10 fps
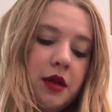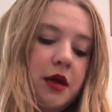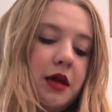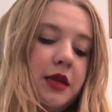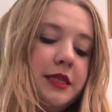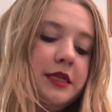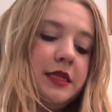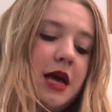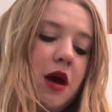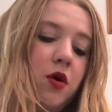and this is
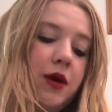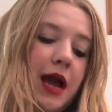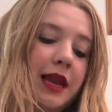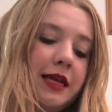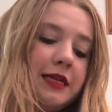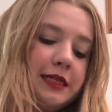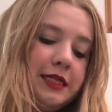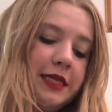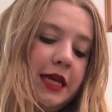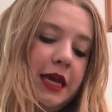their organic
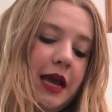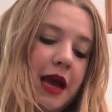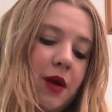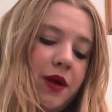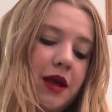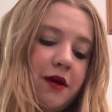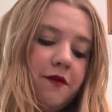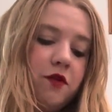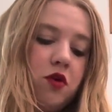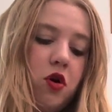tea. And we have
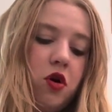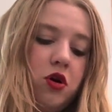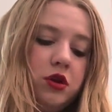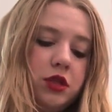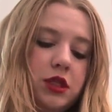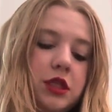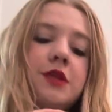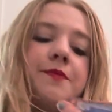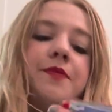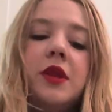got
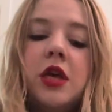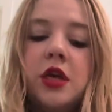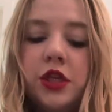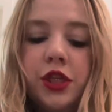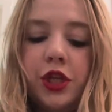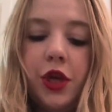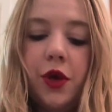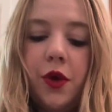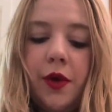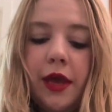
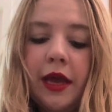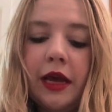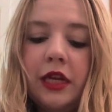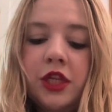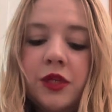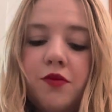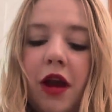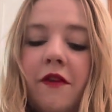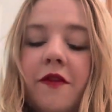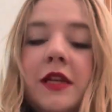two English
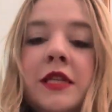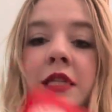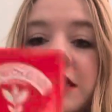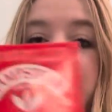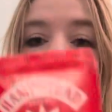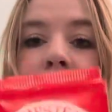breakfast,